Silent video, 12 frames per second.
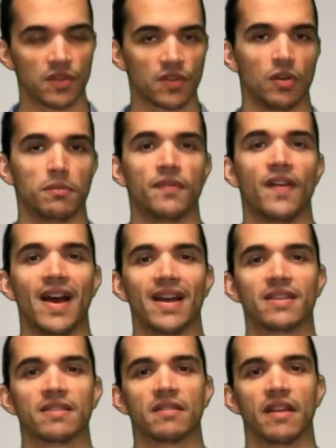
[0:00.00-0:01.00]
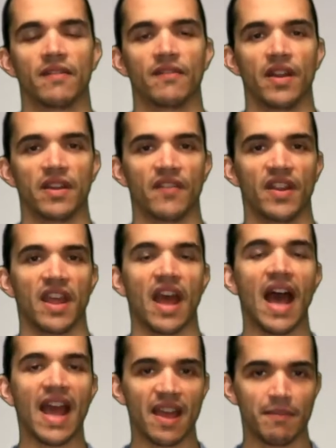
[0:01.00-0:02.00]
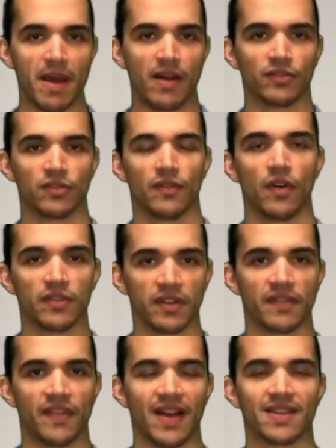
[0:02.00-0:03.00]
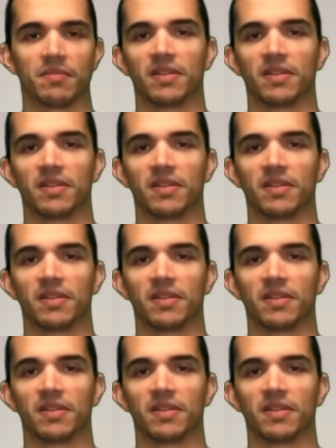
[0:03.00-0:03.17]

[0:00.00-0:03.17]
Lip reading: some fats and very high amount of other fats,